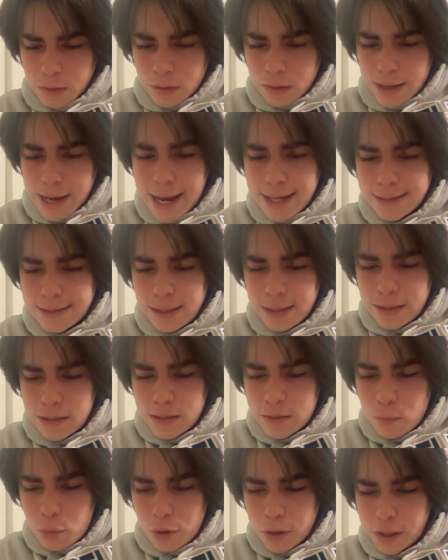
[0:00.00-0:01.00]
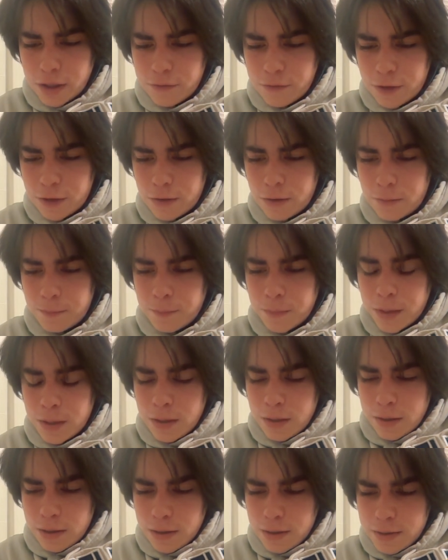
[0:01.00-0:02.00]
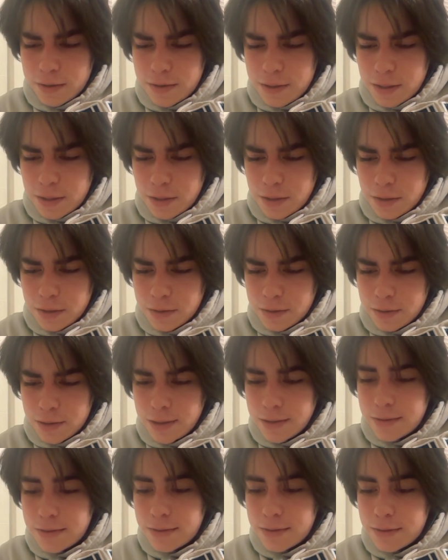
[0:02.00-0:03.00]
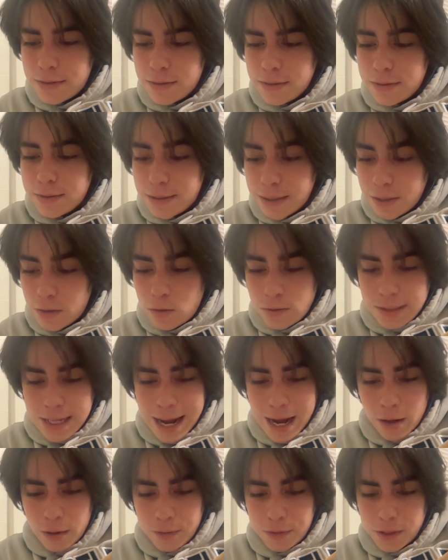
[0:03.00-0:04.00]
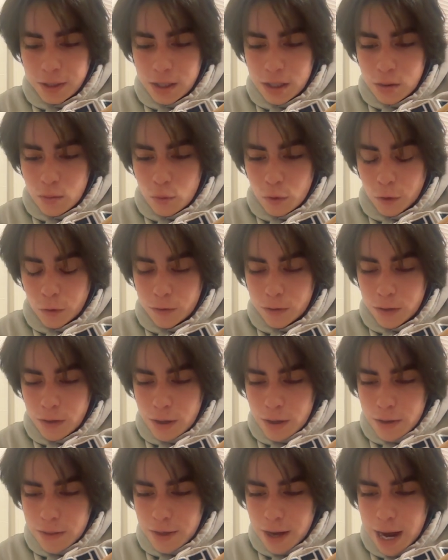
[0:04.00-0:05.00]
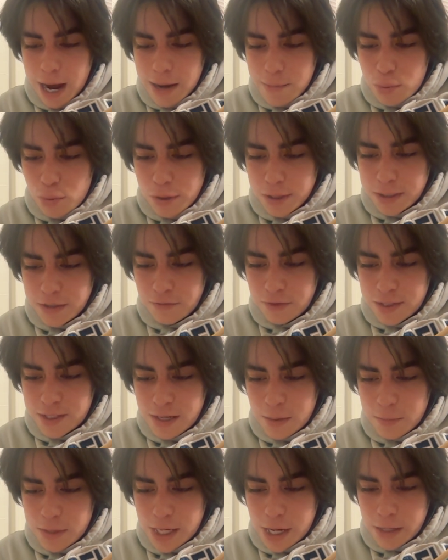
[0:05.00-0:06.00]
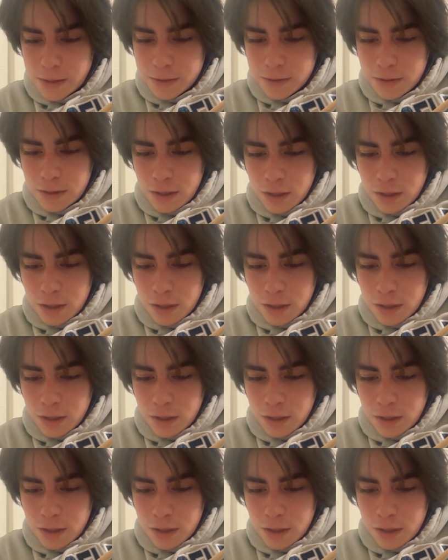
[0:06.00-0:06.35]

Accent is a pointing finger. It singles out the key word, the high point of the subtext.